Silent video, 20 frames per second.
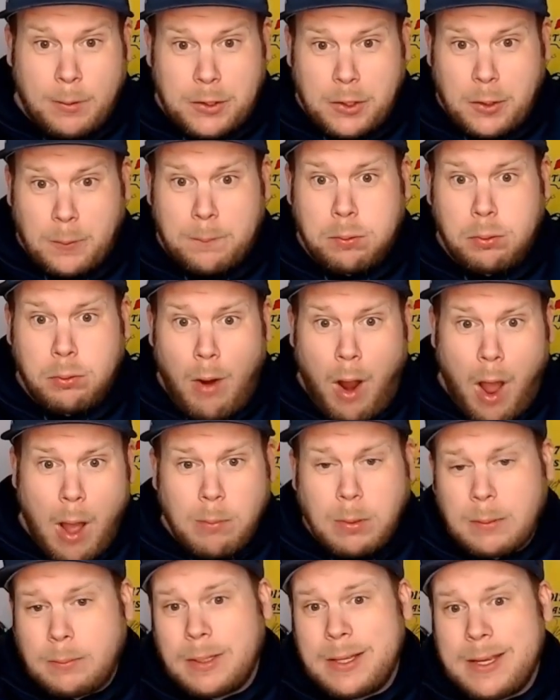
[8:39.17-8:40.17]
you're
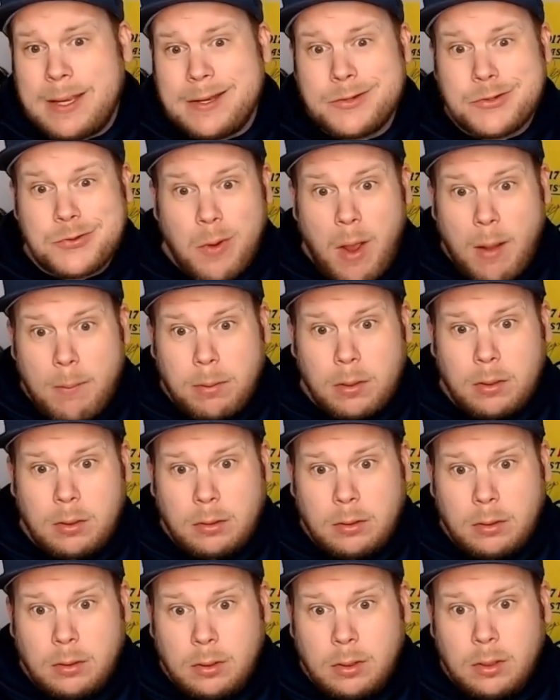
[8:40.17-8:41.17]
probably in
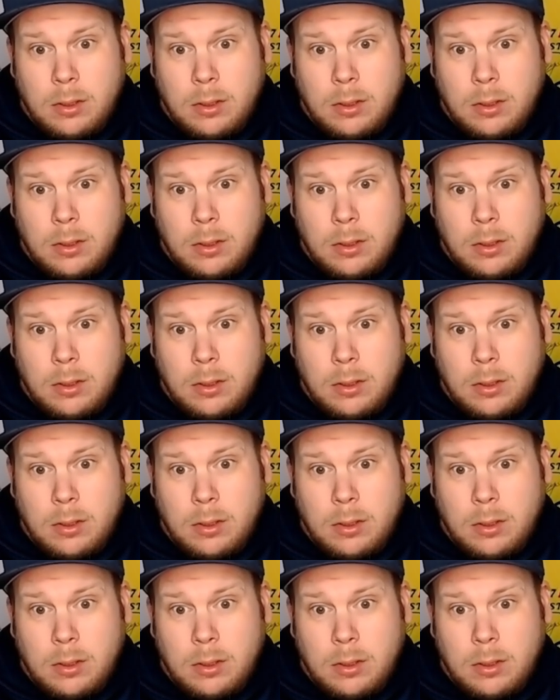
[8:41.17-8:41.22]
trouble.